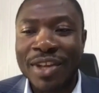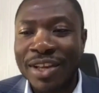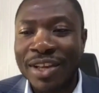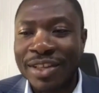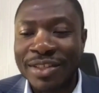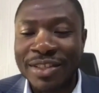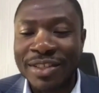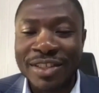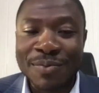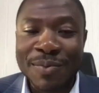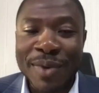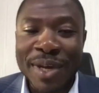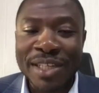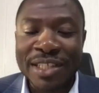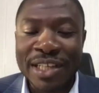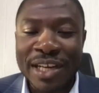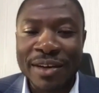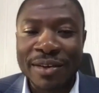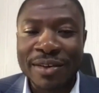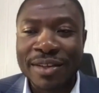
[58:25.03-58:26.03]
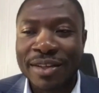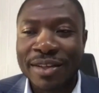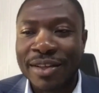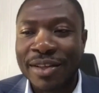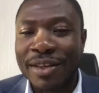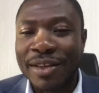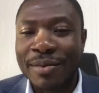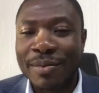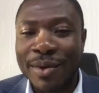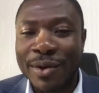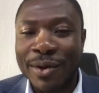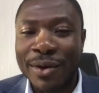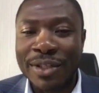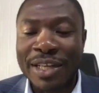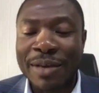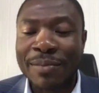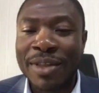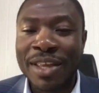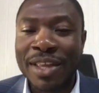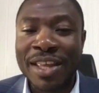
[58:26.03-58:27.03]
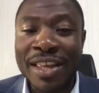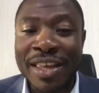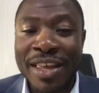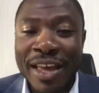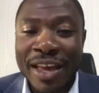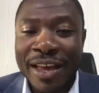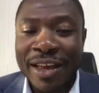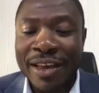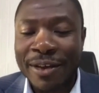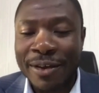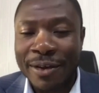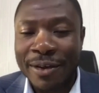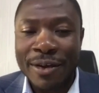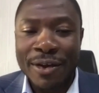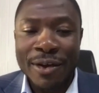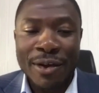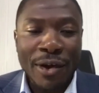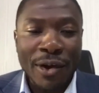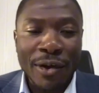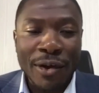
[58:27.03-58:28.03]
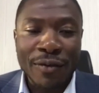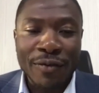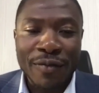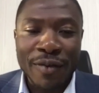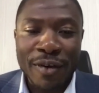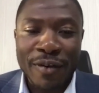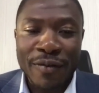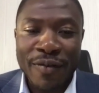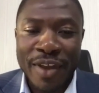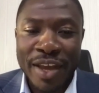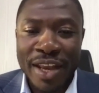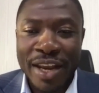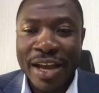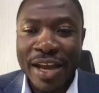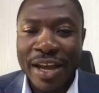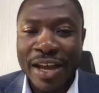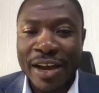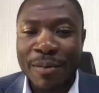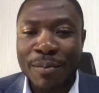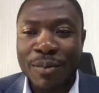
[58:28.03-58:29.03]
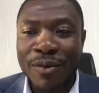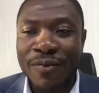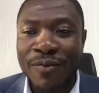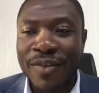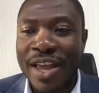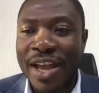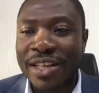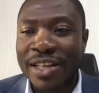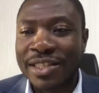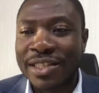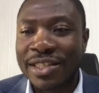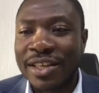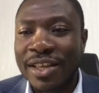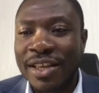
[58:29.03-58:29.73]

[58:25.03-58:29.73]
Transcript: she's my child, because I'm taking care of her, and I can prove that.